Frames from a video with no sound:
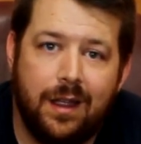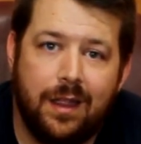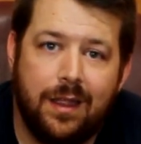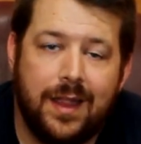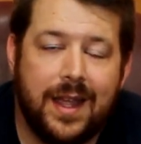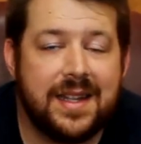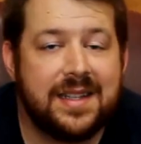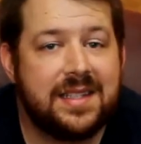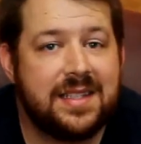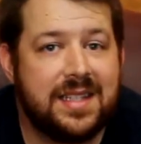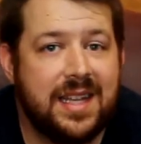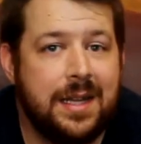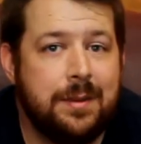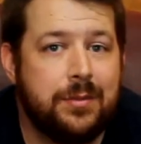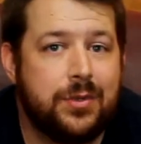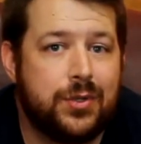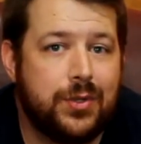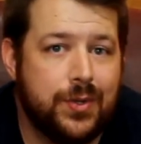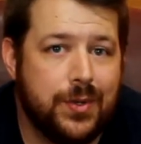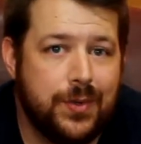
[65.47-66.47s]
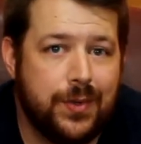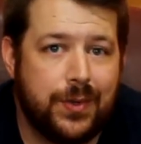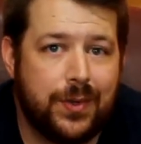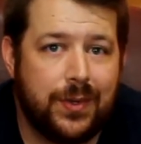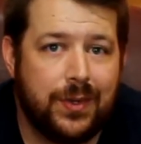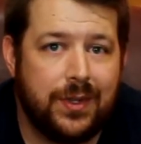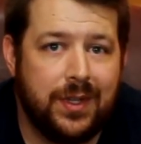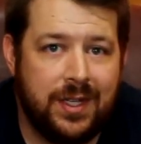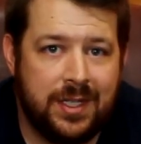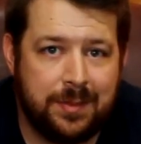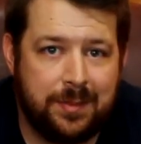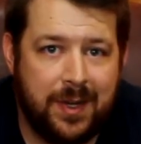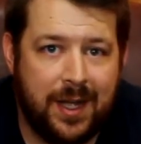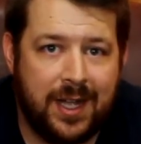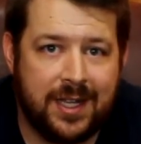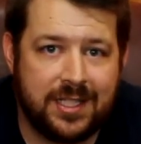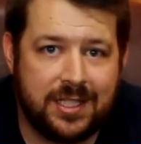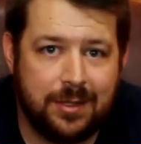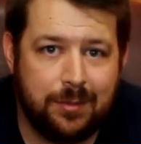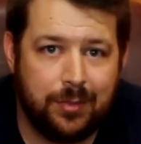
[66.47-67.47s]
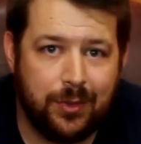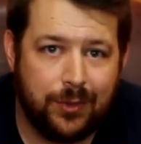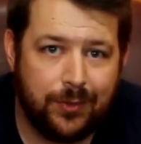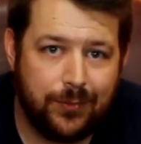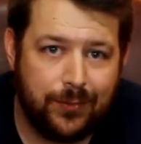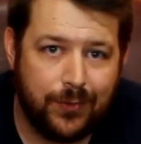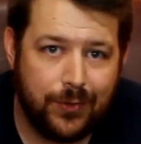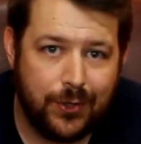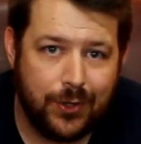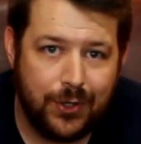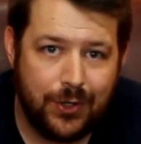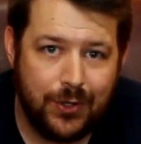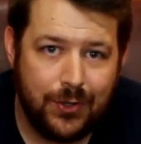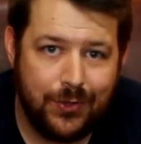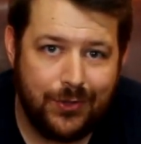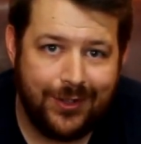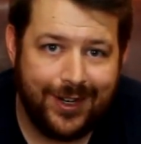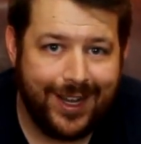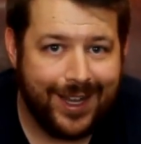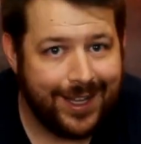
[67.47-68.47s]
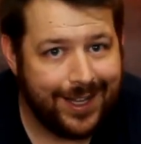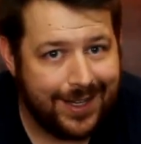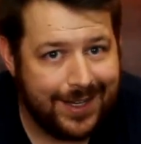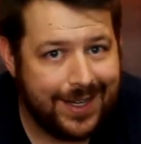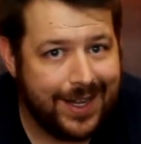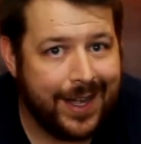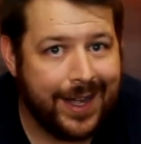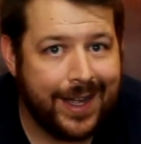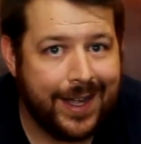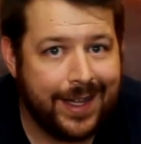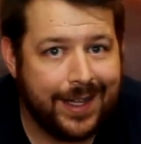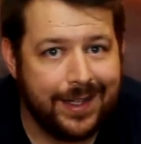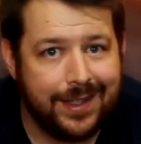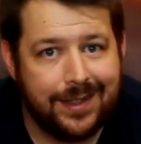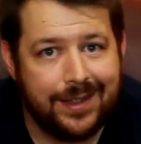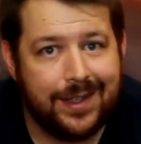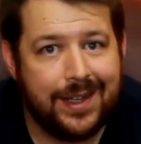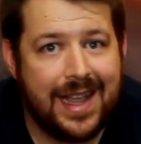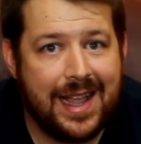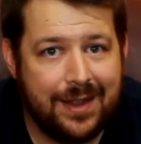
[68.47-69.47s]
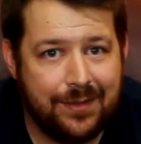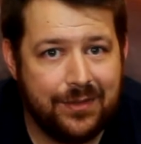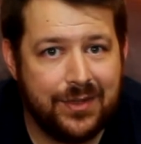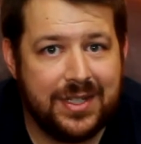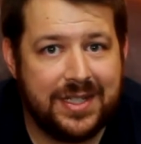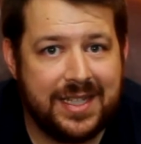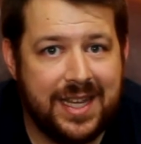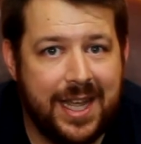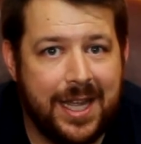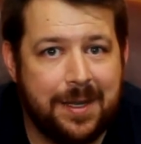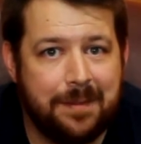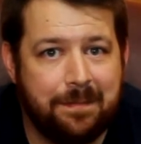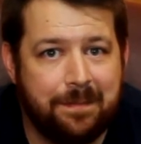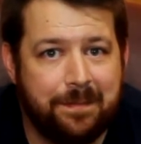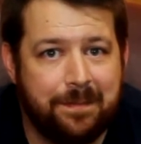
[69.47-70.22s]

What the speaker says: That same truth is possible for you and I every day.